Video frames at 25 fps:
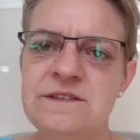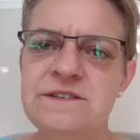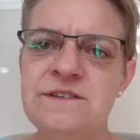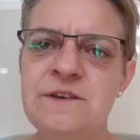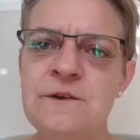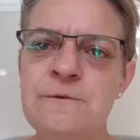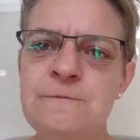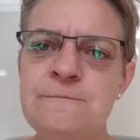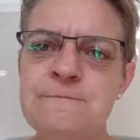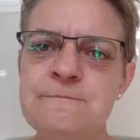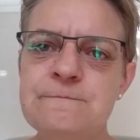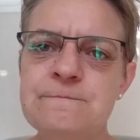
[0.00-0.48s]

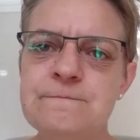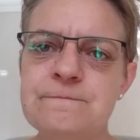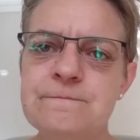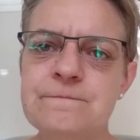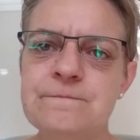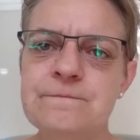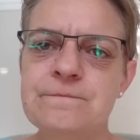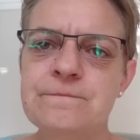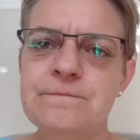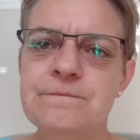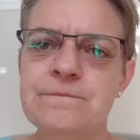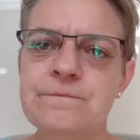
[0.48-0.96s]
So,
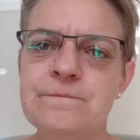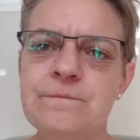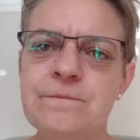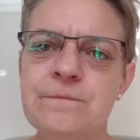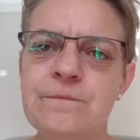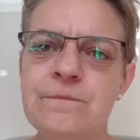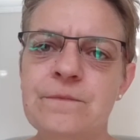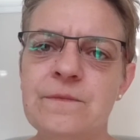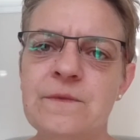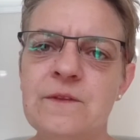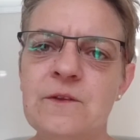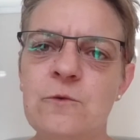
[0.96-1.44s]

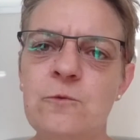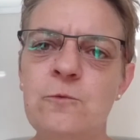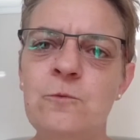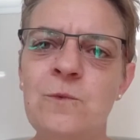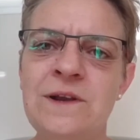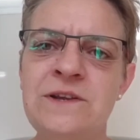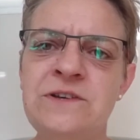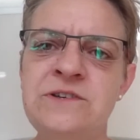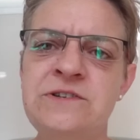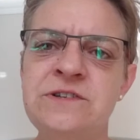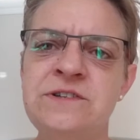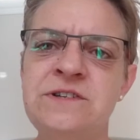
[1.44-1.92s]

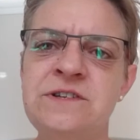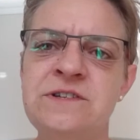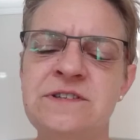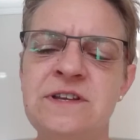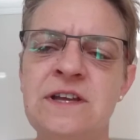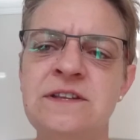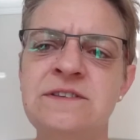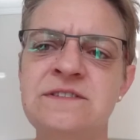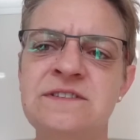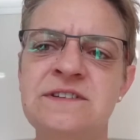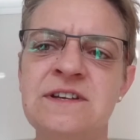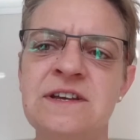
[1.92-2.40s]
when should you
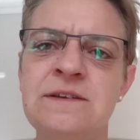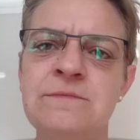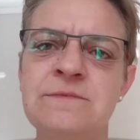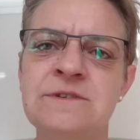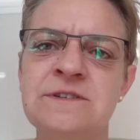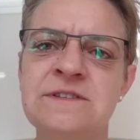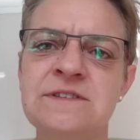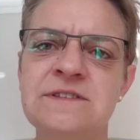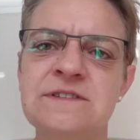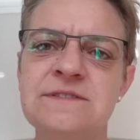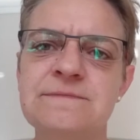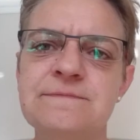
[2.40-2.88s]
send
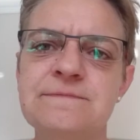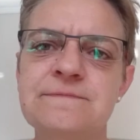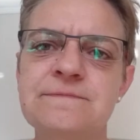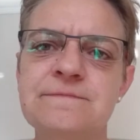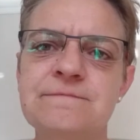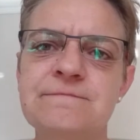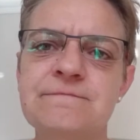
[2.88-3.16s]
statements?